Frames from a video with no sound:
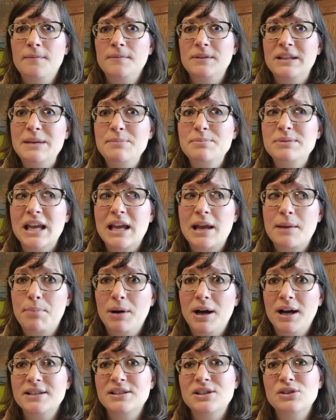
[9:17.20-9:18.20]
Keepsake
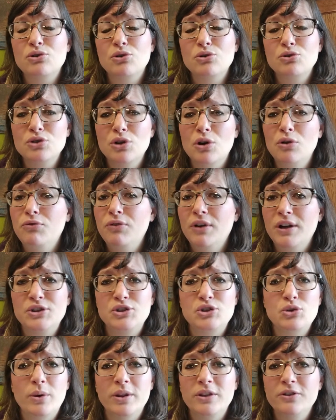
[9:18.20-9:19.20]
boxes are so fun. So,
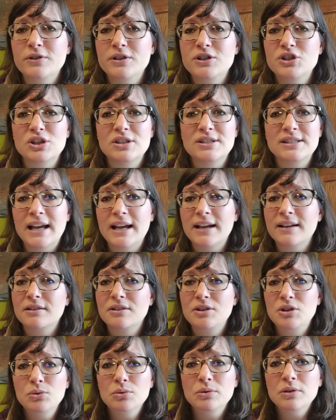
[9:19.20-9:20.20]
whether it's just that
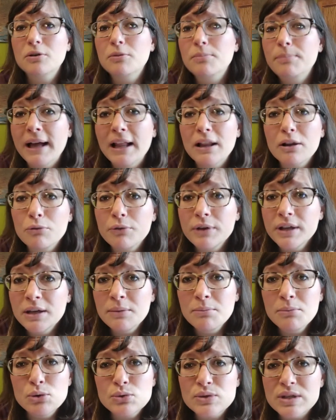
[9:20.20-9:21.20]
cute little ballerina
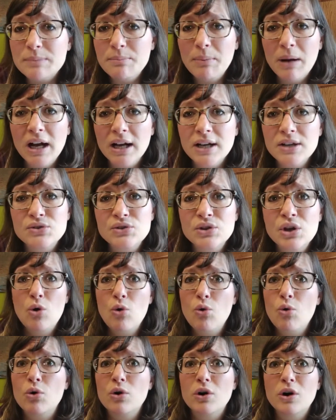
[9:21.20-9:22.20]
music box
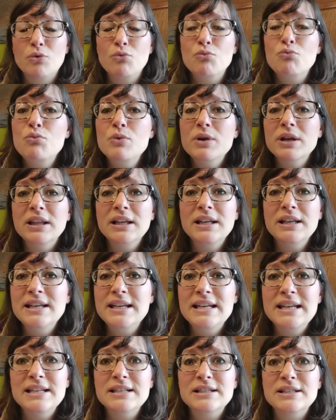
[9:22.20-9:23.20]
or a really
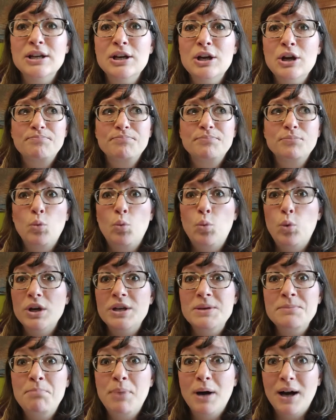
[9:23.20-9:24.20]
neat wooden
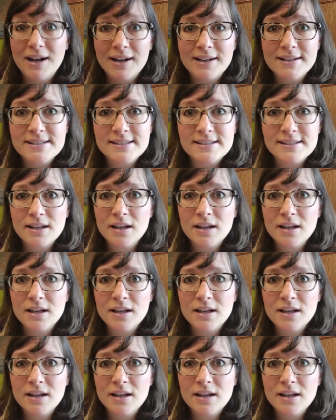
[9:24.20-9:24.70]
box,